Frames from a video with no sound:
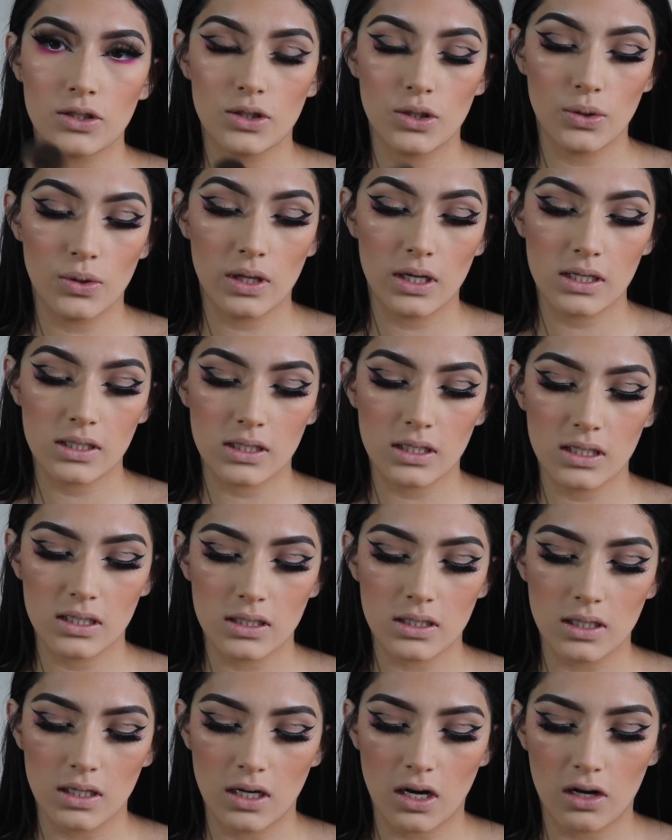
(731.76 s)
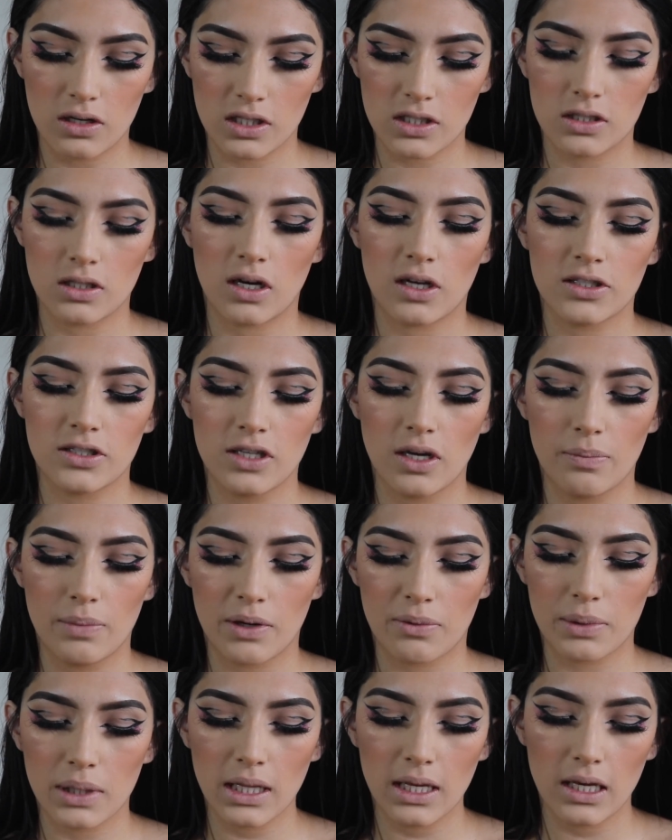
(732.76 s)
do this is the Anastasia
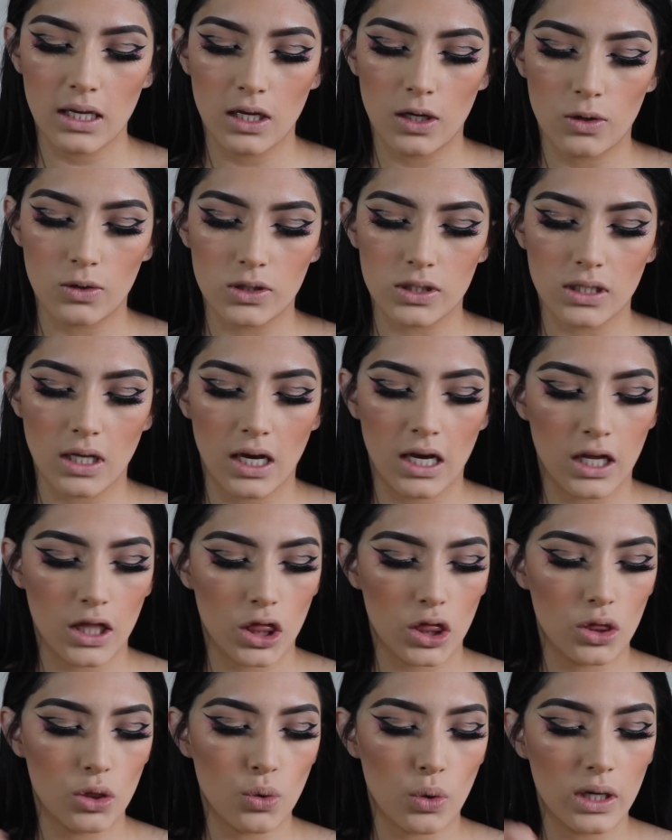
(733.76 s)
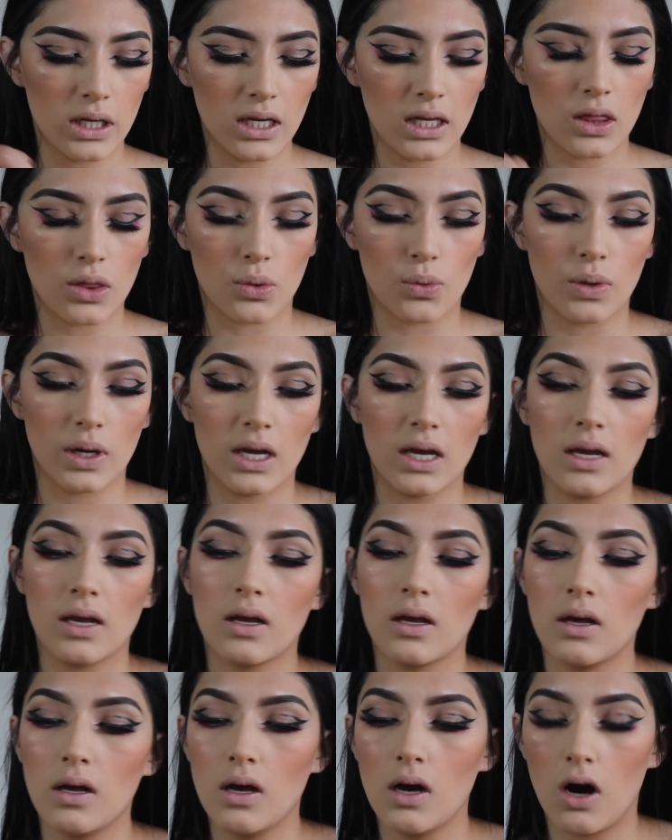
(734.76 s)
Beverly Hills 823.
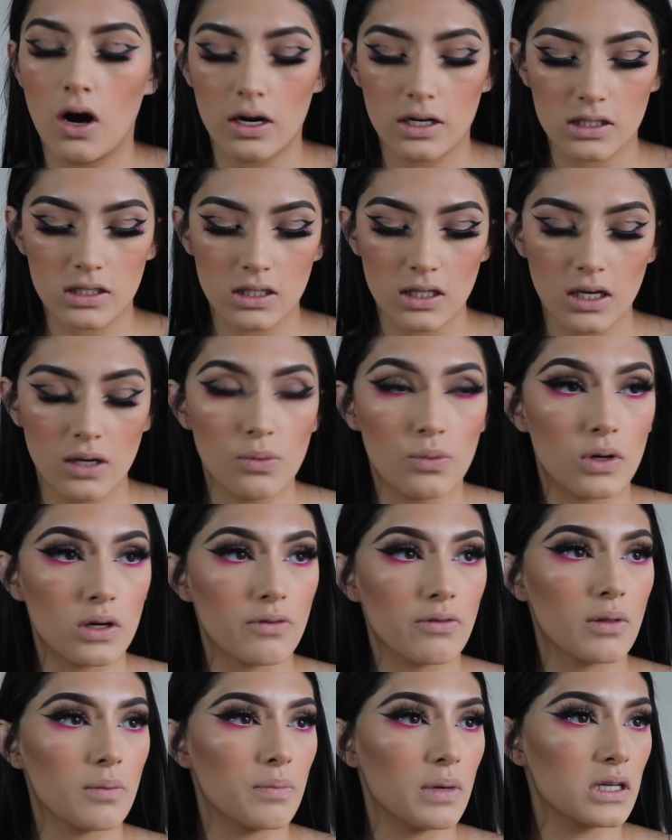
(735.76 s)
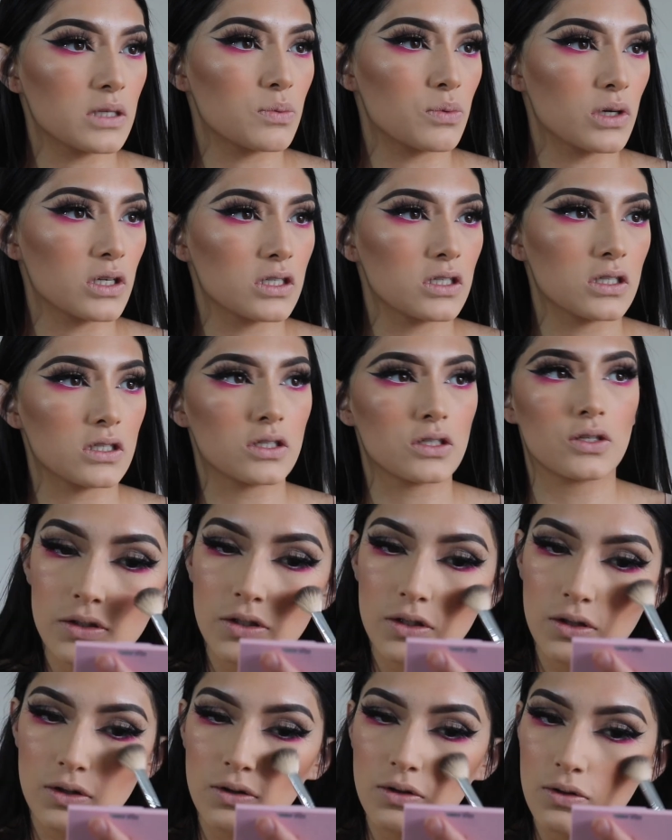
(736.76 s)
Honestly, one of the best brushes
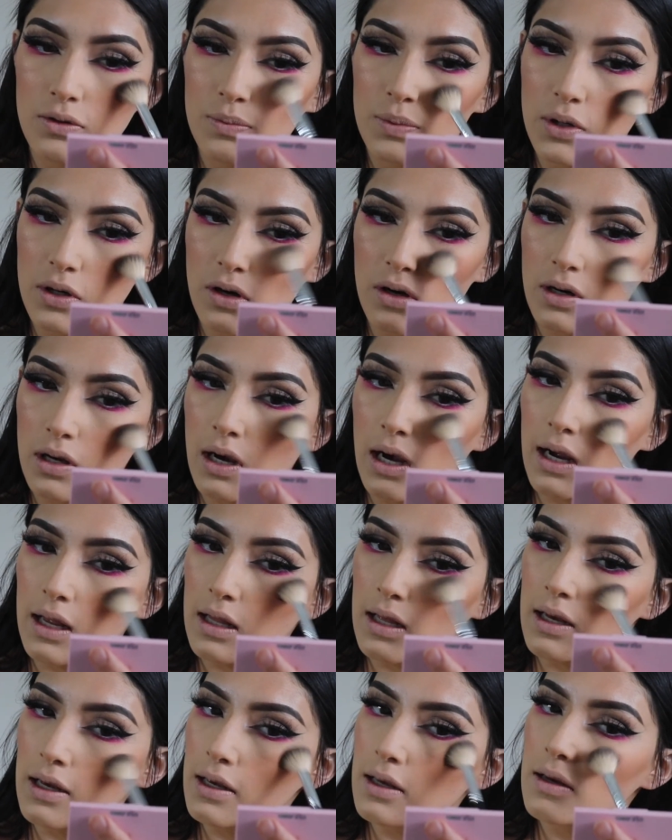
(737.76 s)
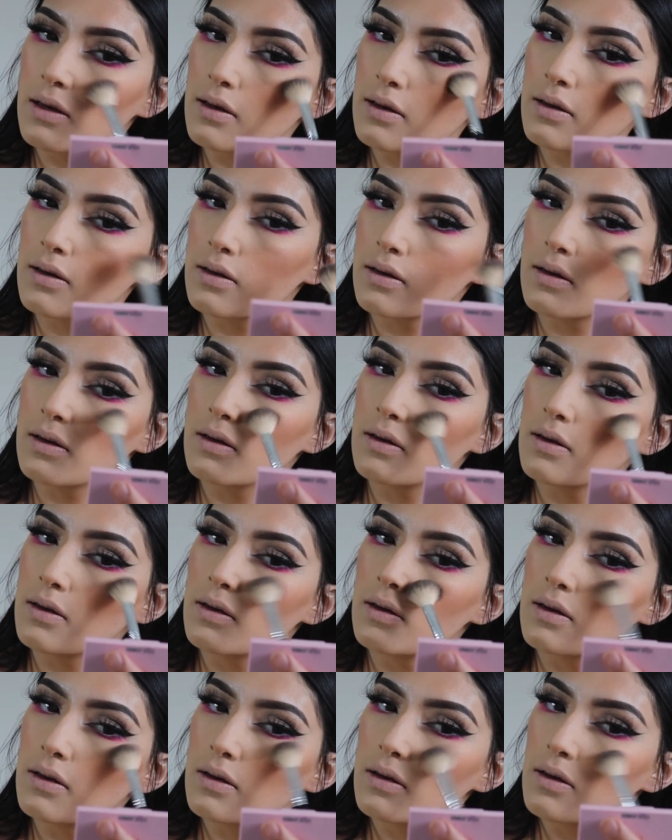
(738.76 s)
to put on highlight.
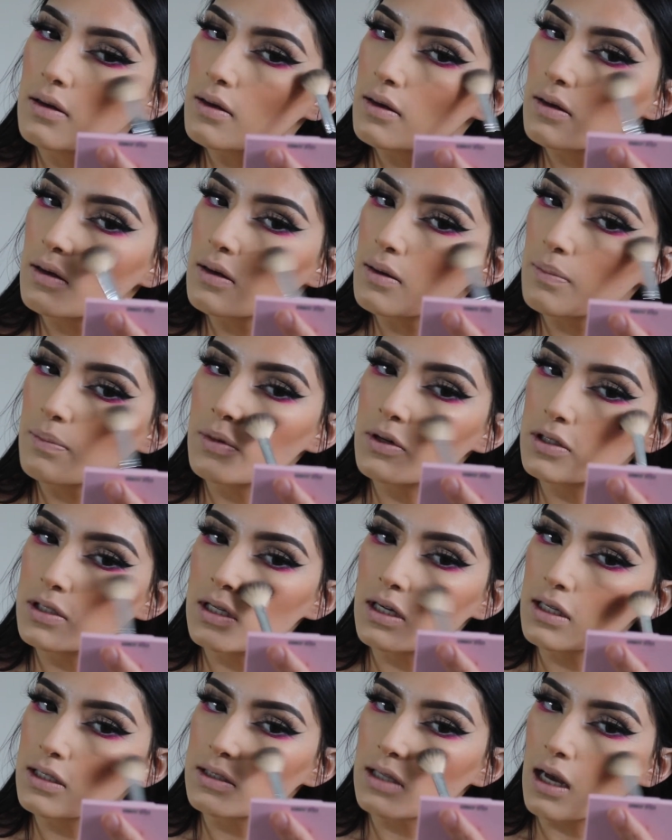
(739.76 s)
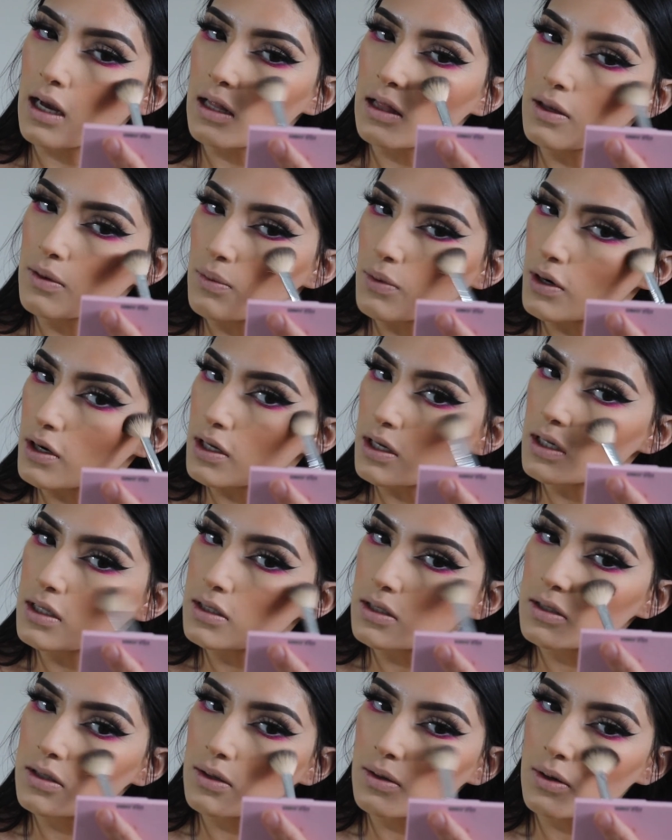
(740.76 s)
Puts it exactly where it
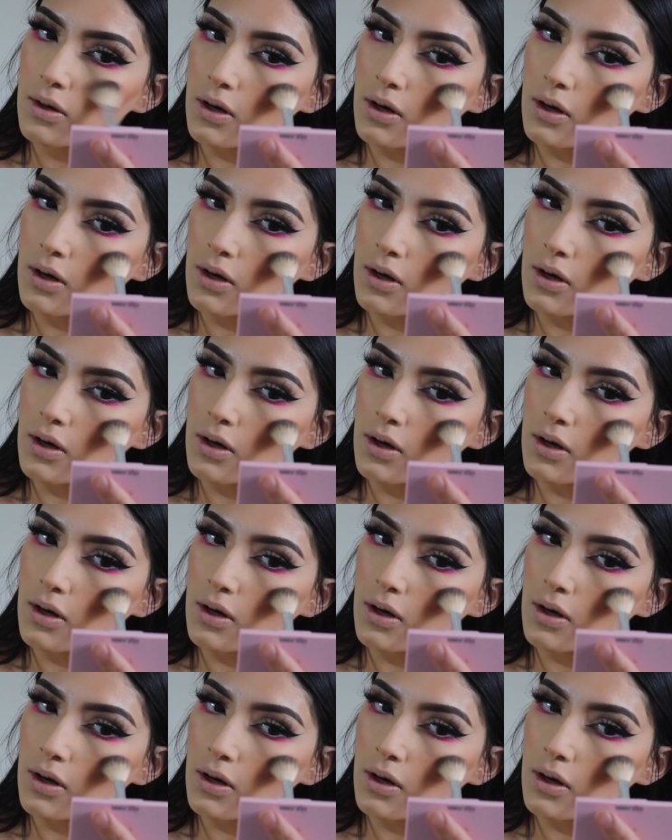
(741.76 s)
needs to